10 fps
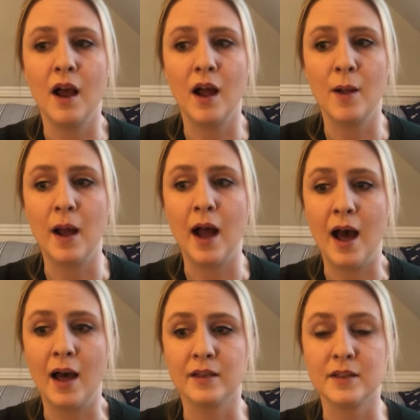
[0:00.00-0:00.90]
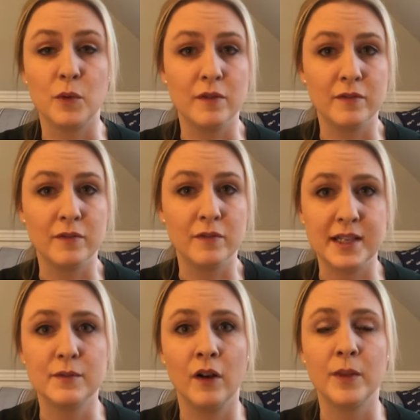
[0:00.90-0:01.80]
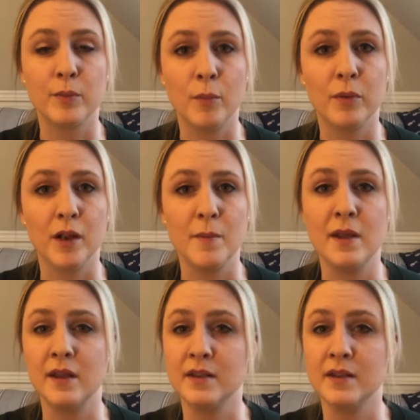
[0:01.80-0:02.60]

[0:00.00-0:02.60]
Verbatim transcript: um, and we've identified the problem,